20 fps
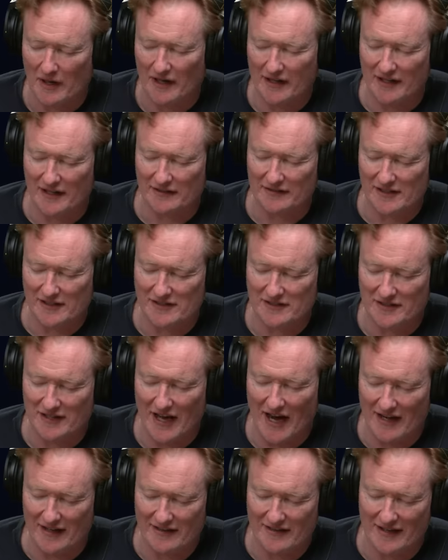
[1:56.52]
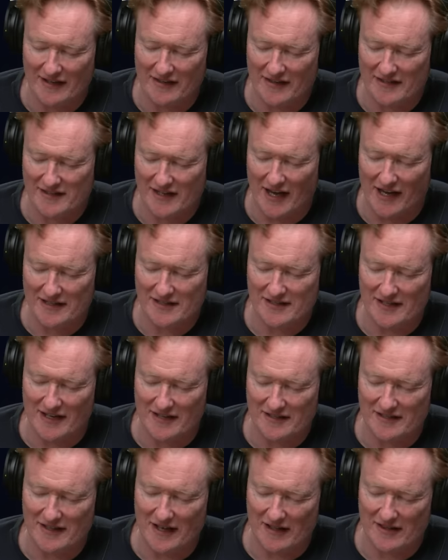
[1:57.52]
not going to listen to anything this guy
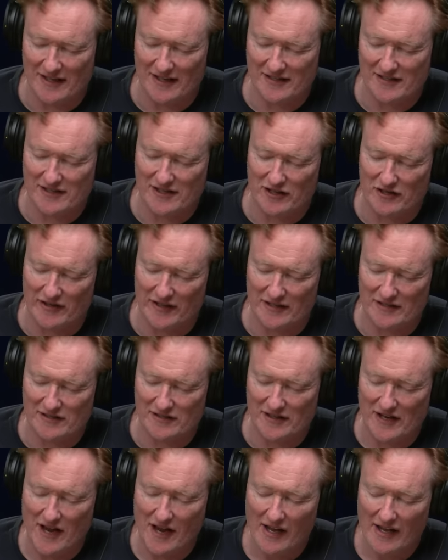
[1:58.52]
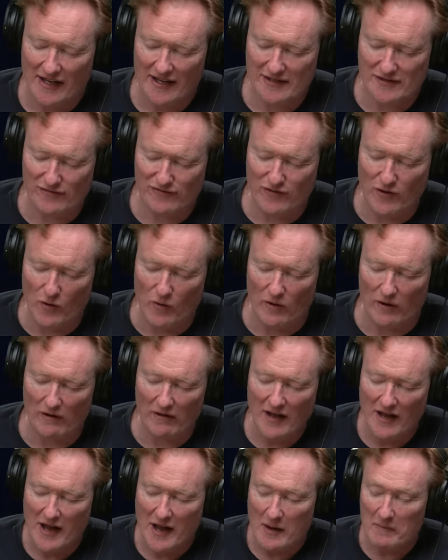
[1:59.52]
says. Nothing serious. He's a
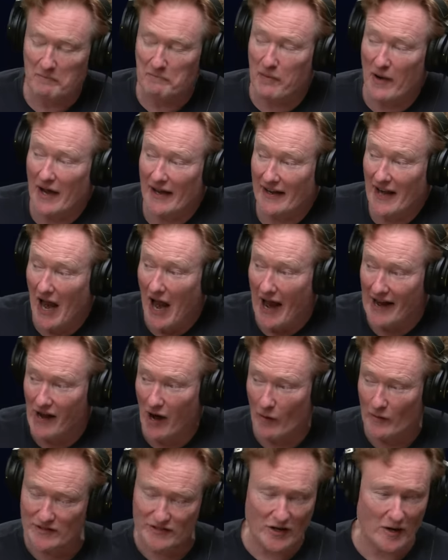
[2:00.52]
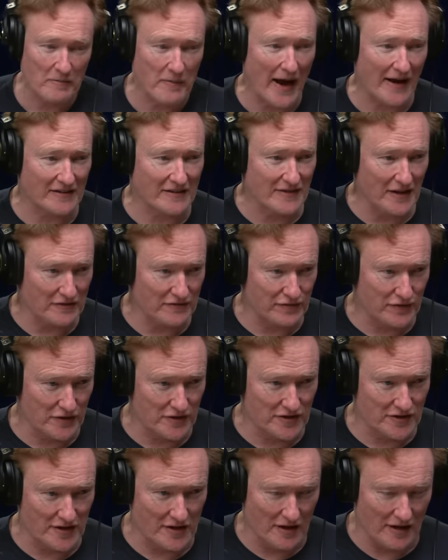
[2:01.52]
fool." Yeah. But I always go back to that
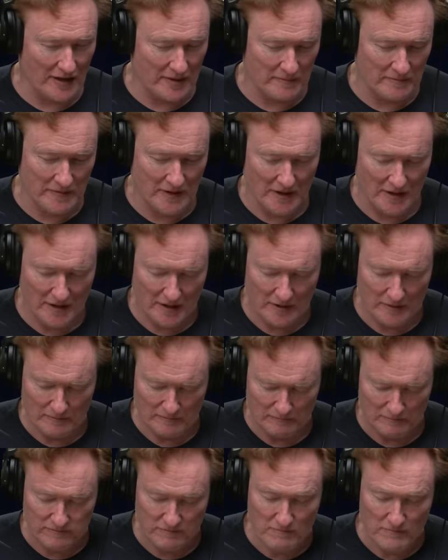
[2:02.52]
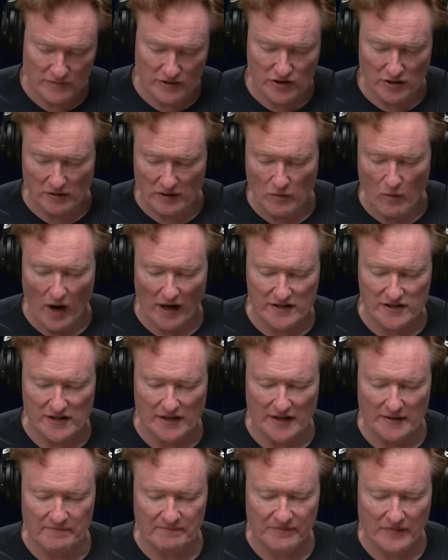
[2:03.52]
first time. Sona walks
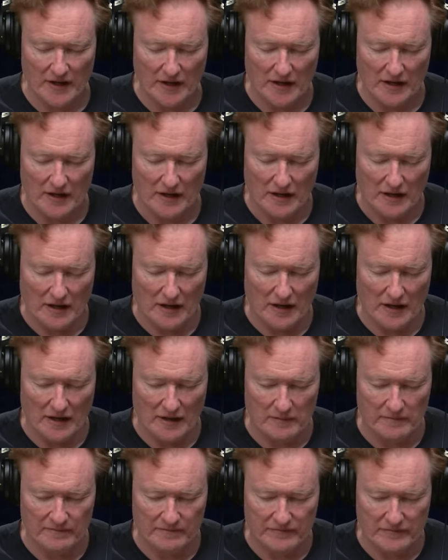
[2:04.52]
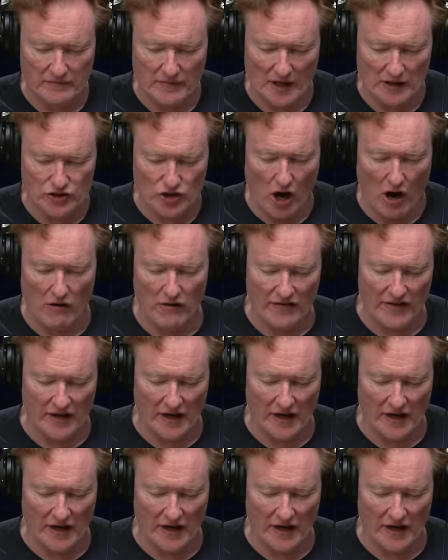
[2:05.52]
in, um, taller